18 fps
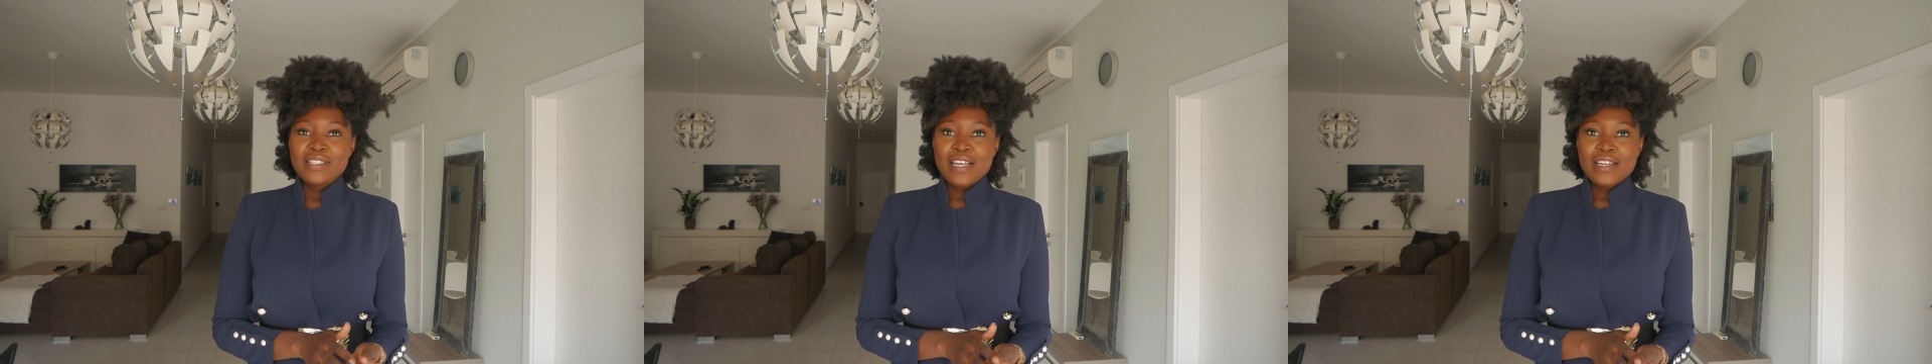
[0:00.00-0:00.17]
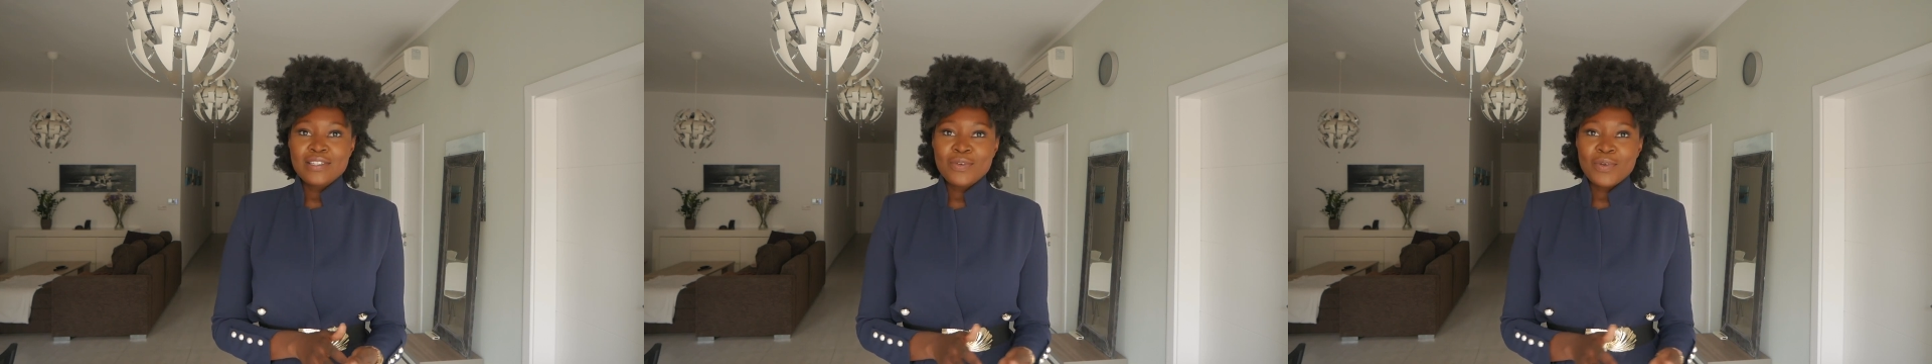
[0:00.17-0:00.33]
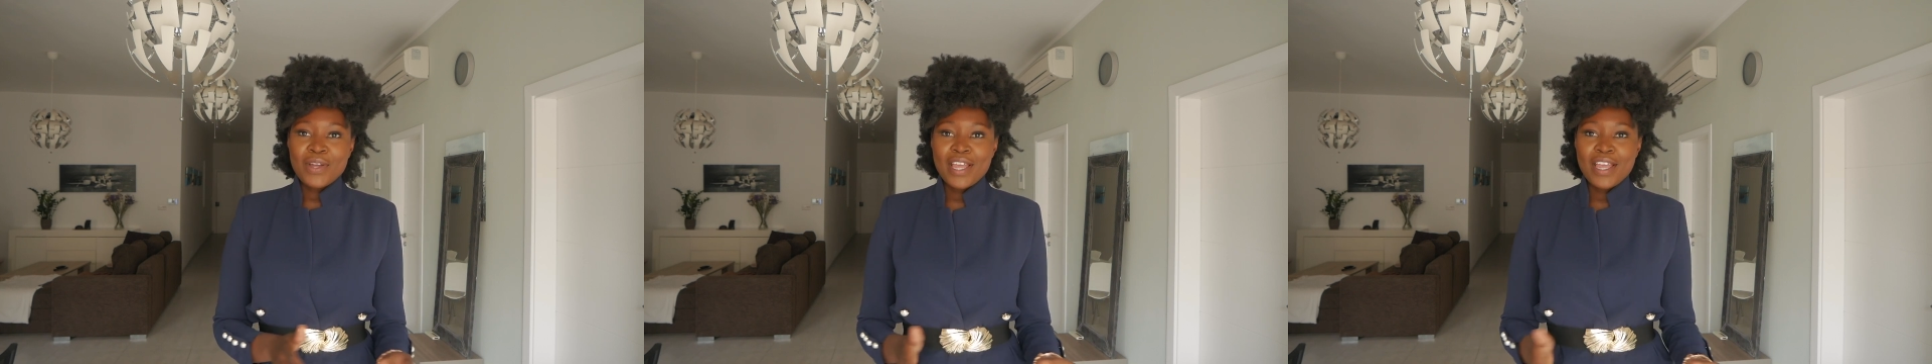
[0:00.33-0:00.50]

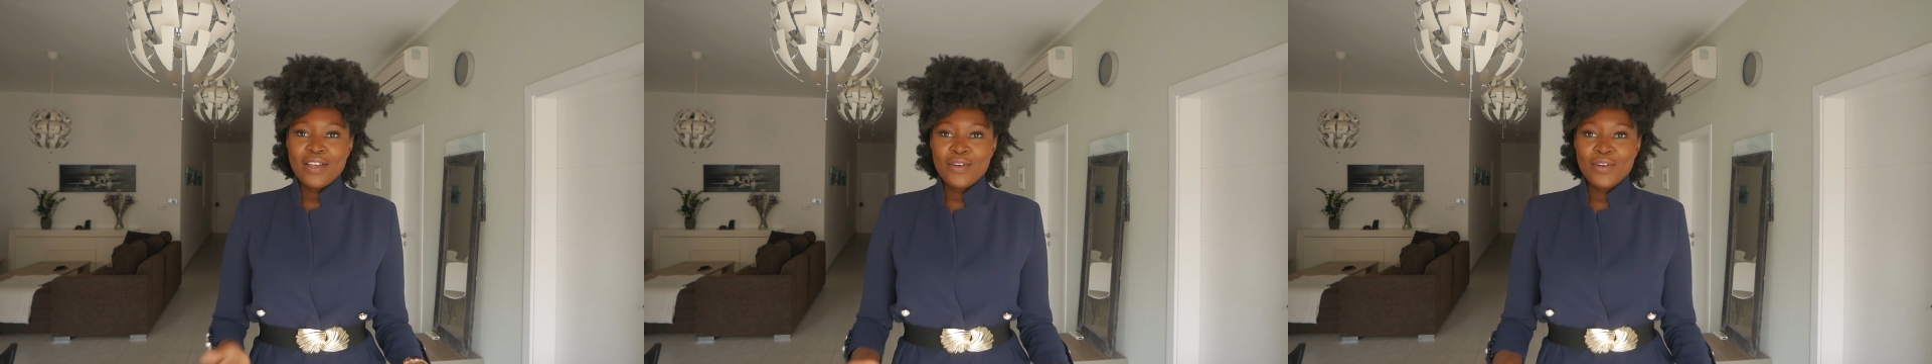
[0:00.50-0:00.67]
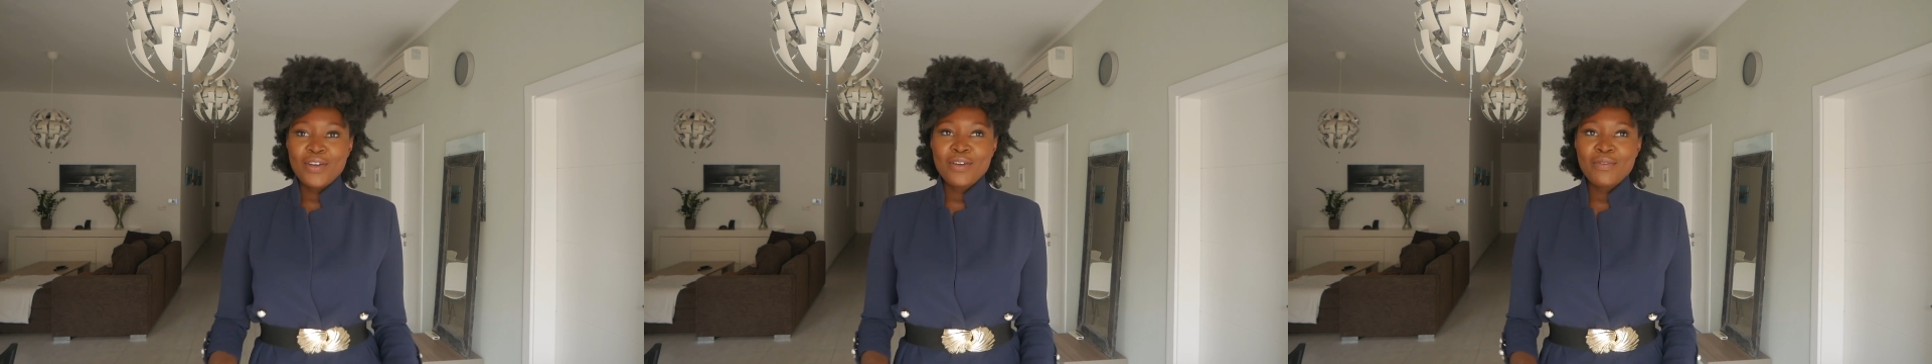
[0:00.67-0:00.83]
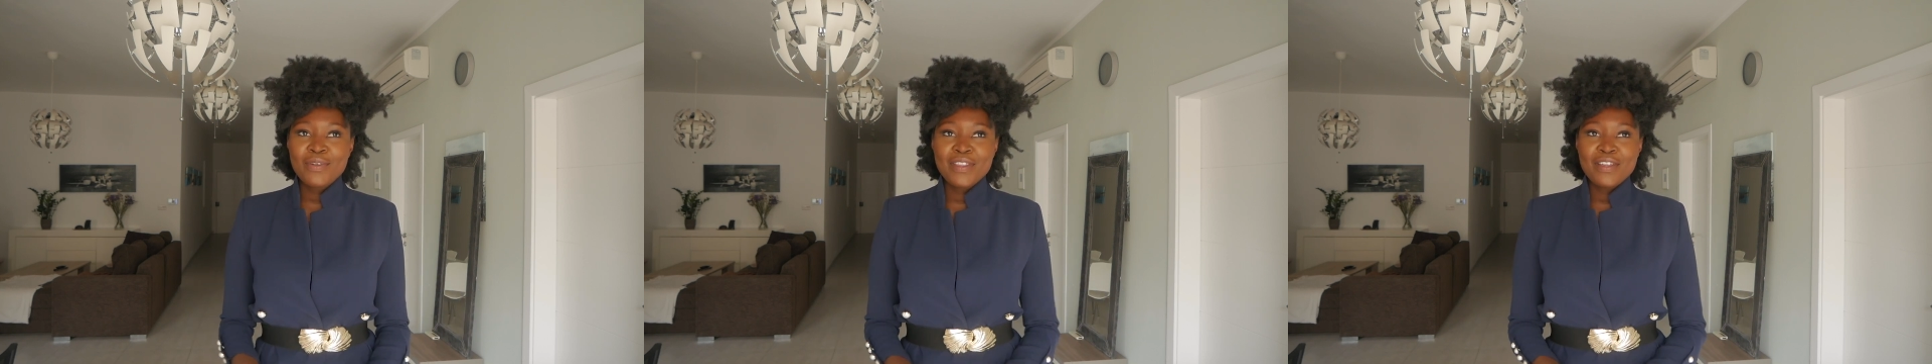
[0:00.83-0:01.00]
just okay
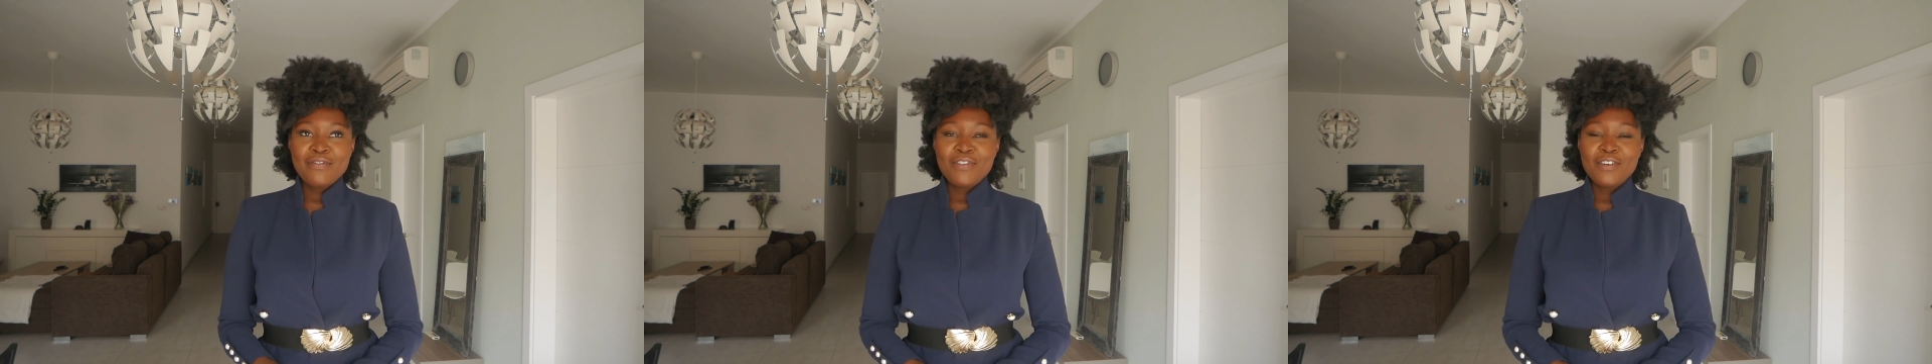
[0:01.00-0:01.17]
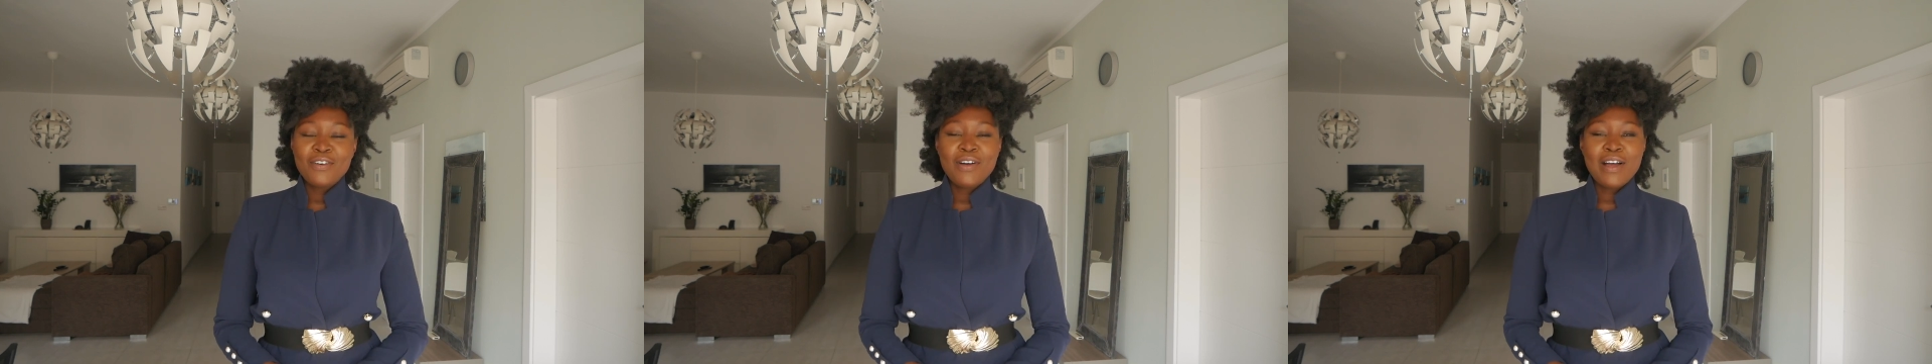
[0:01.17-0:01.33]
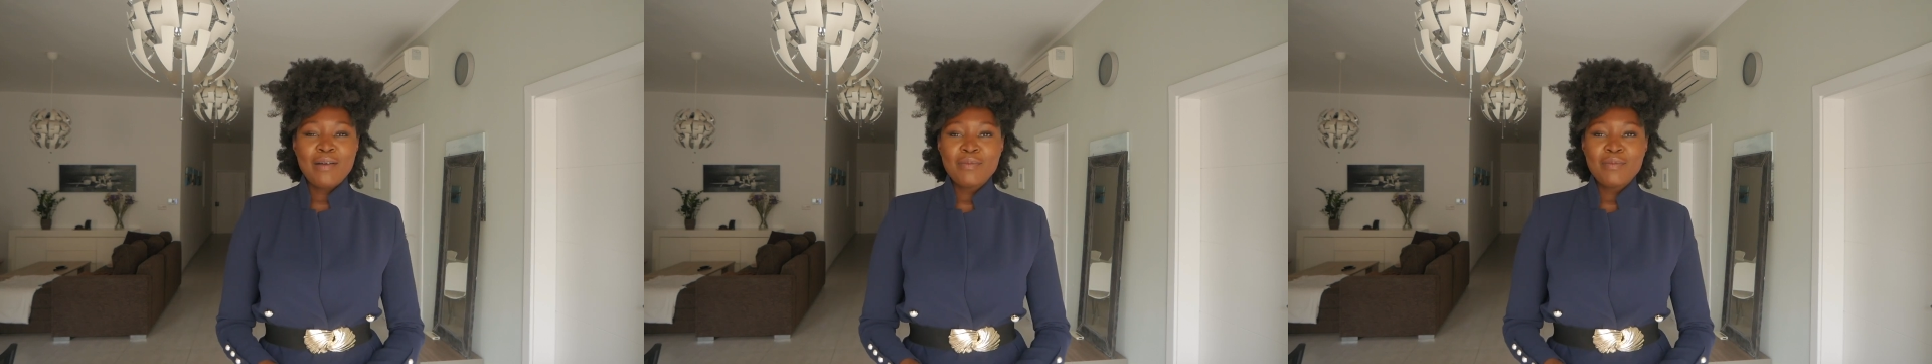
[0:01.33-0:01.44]
going with the flow.